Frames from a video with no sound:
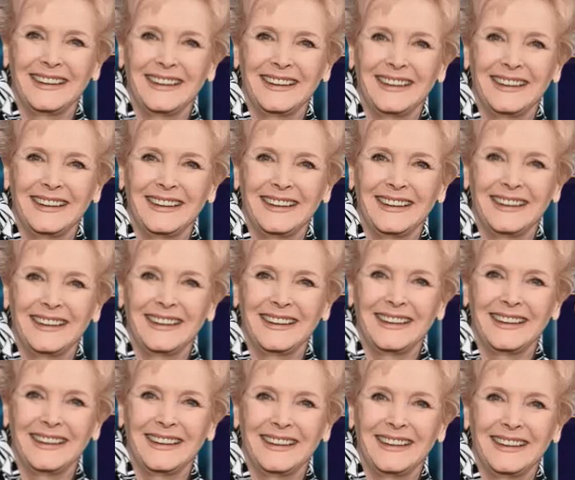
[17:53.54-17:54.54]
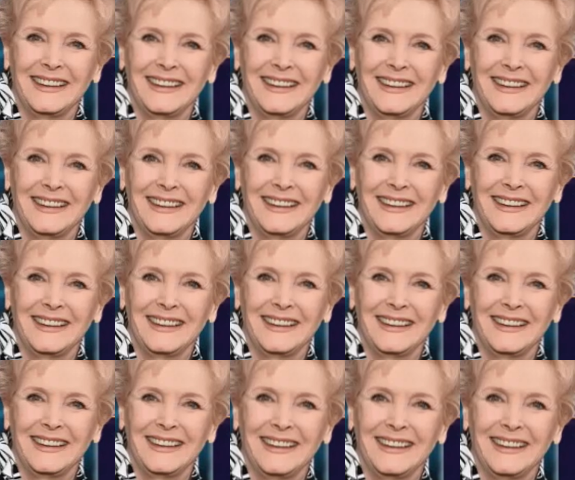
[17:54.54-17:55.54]

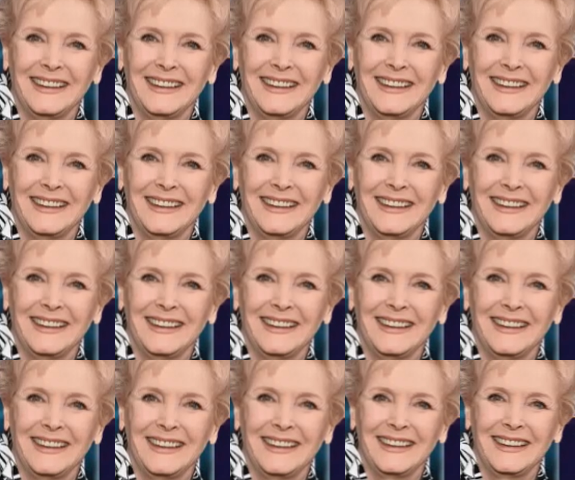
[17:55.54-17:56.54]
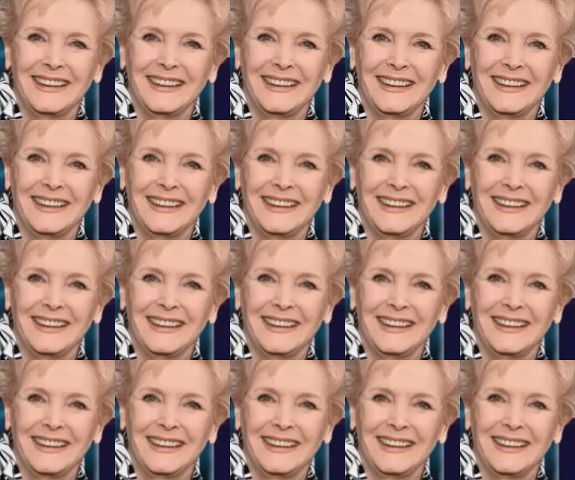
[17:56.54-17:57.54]

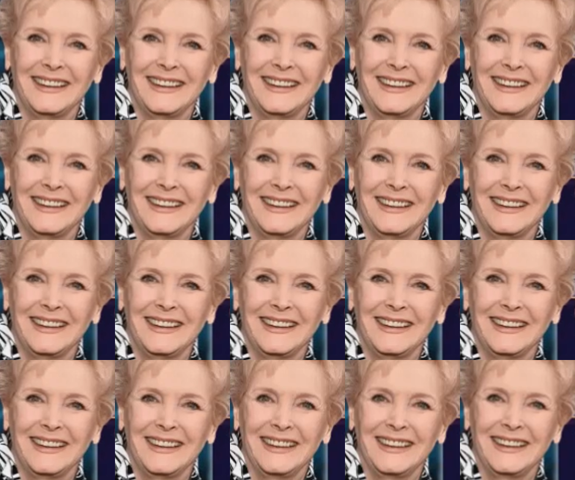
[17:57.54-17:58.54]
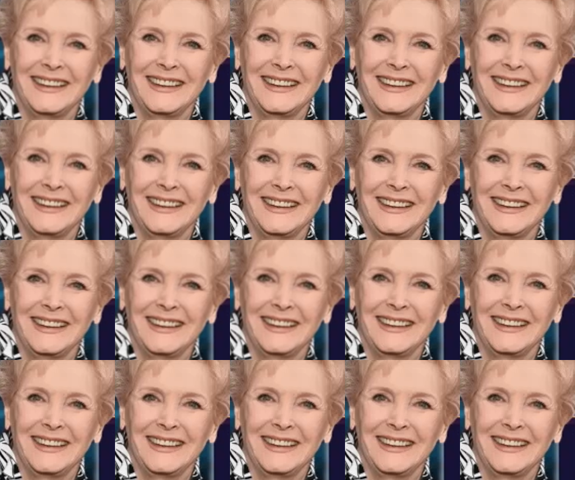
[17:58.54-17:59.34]
[no speech]